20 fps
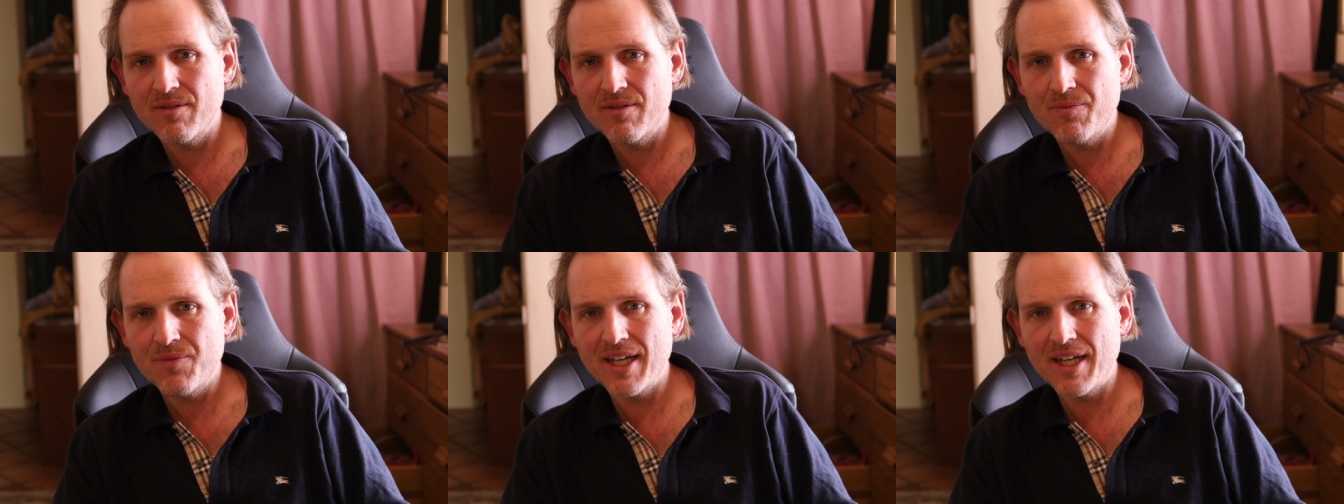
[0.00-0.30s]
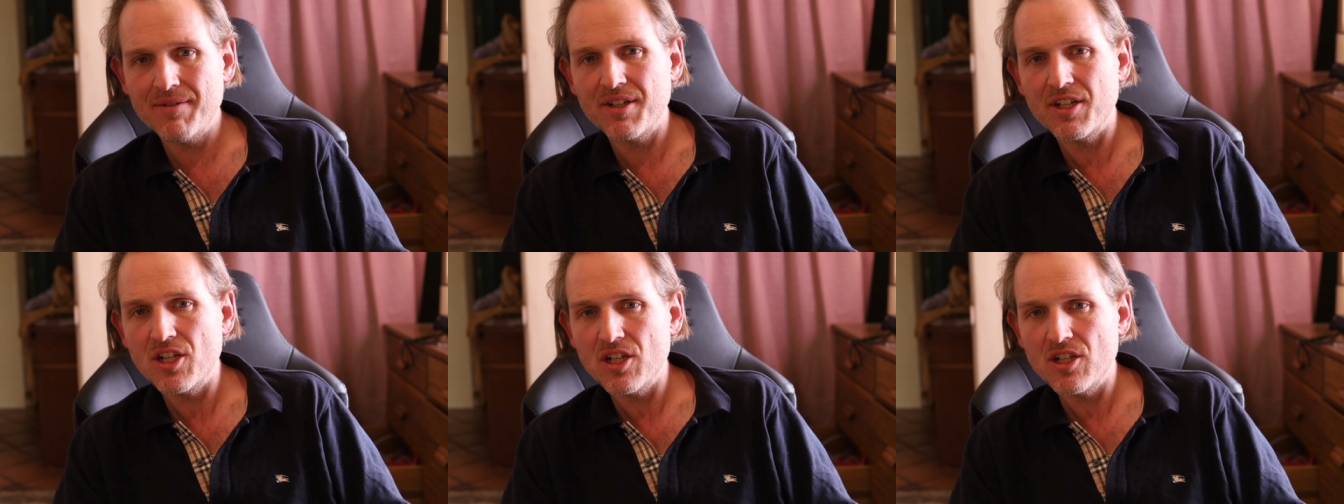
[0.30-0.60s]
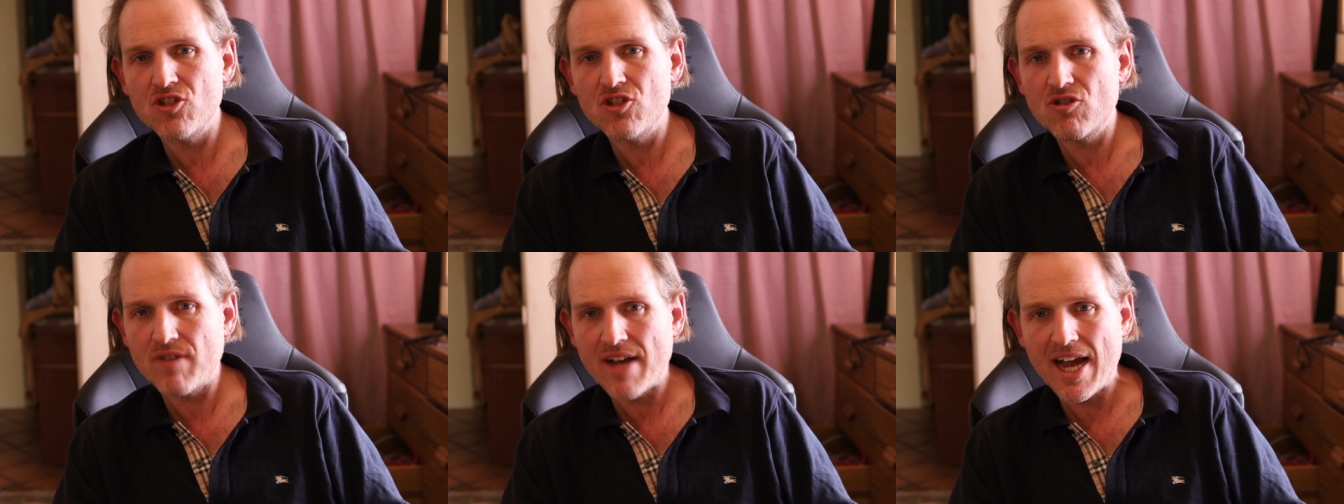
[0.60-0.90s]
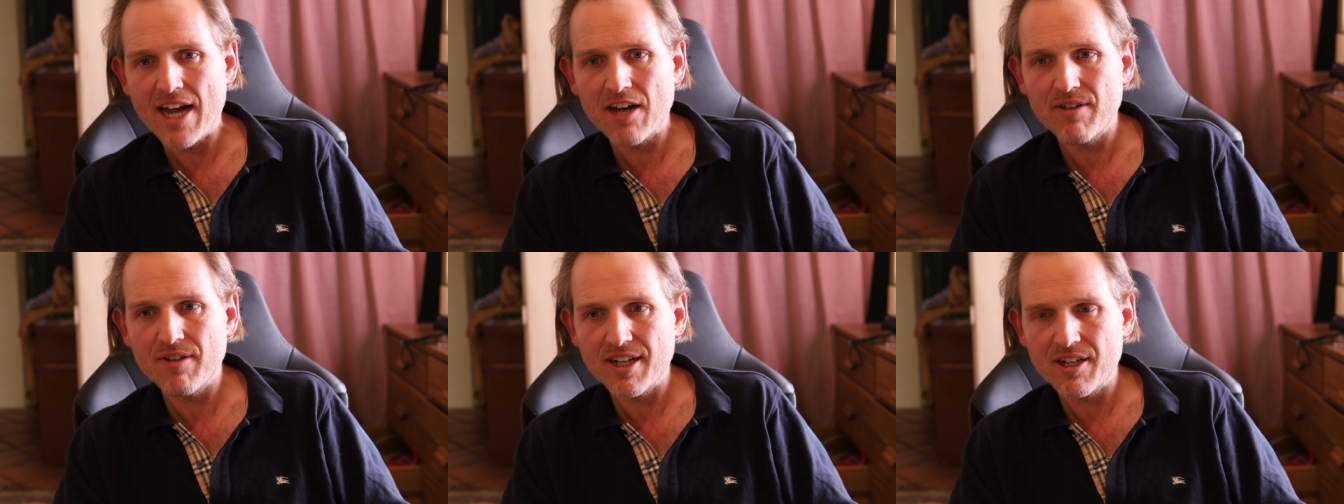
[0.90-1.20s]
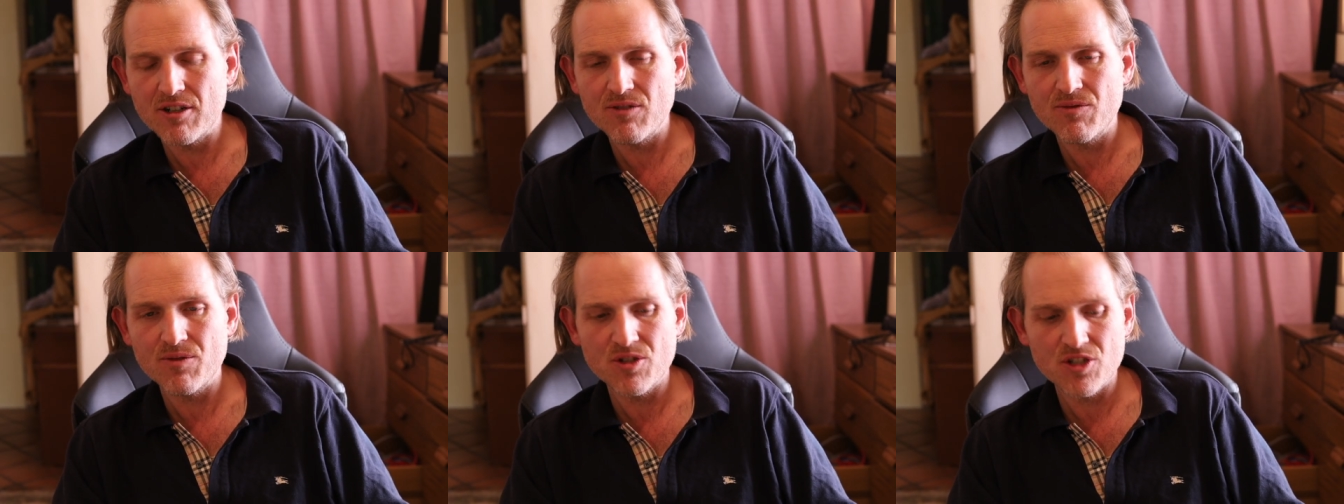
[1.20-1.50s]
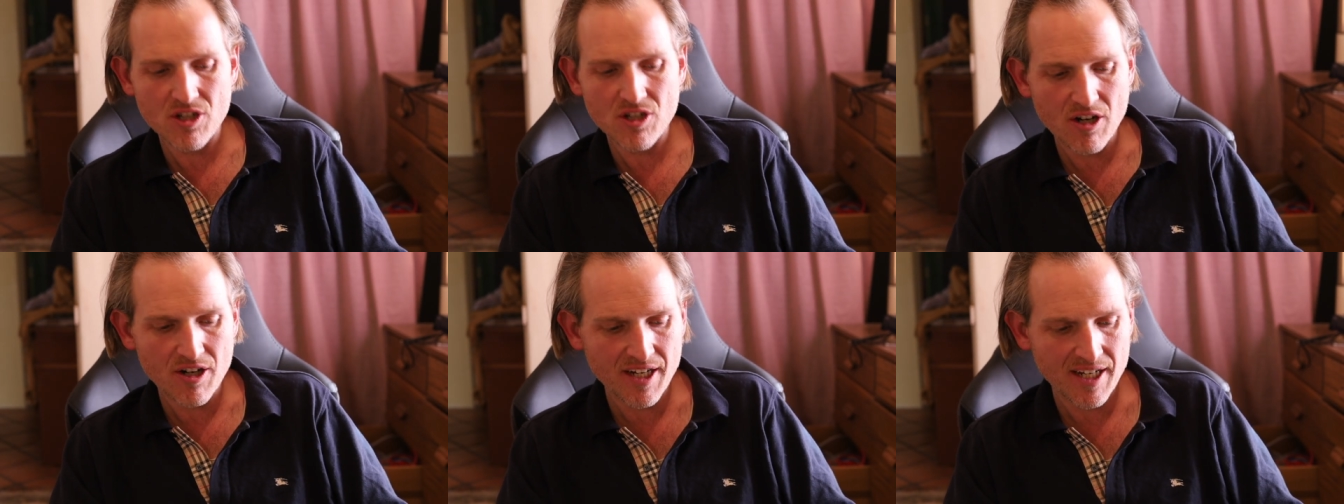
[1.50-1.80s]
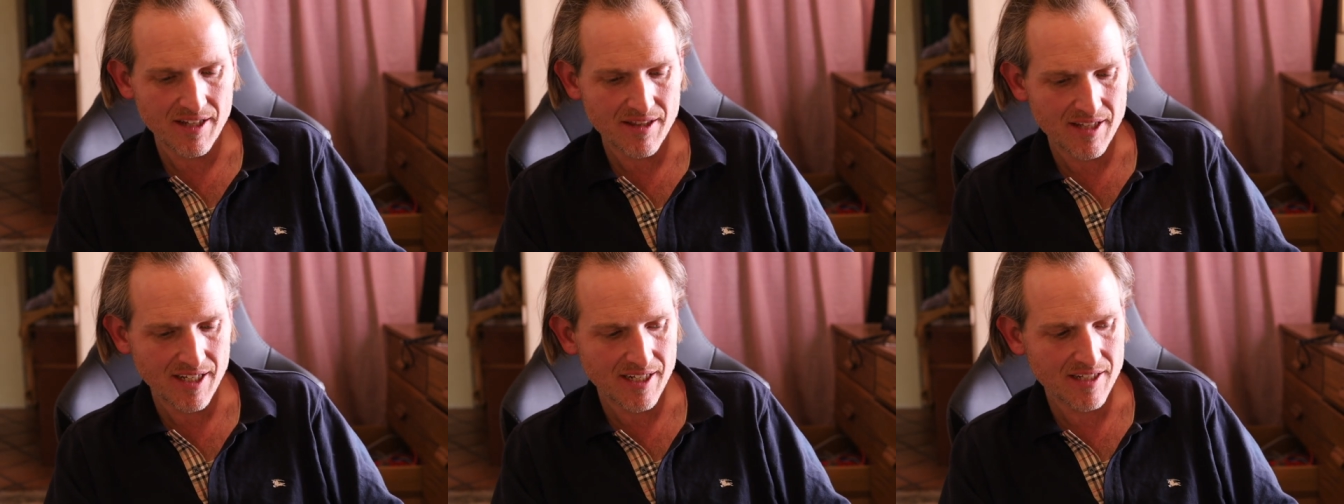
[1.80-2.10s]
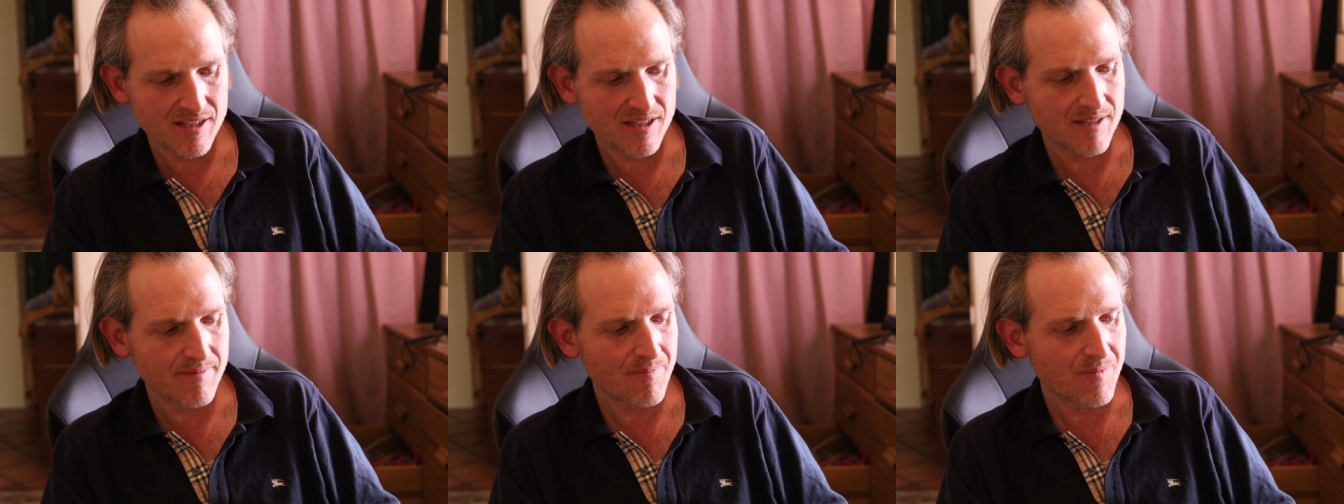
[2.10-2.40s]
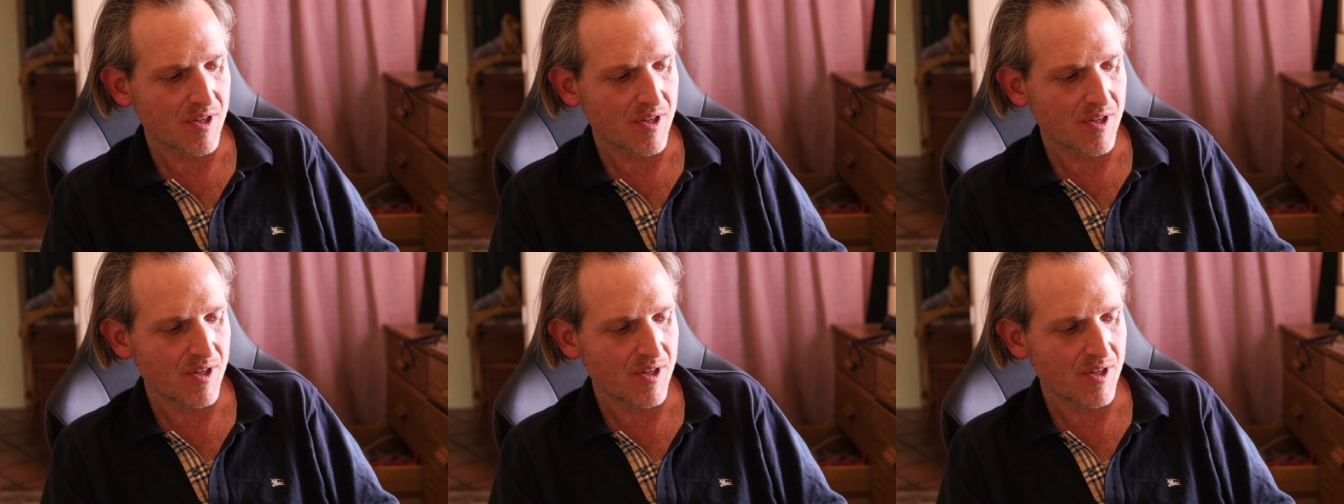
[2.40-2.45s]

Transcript: They have a good track record for starting things.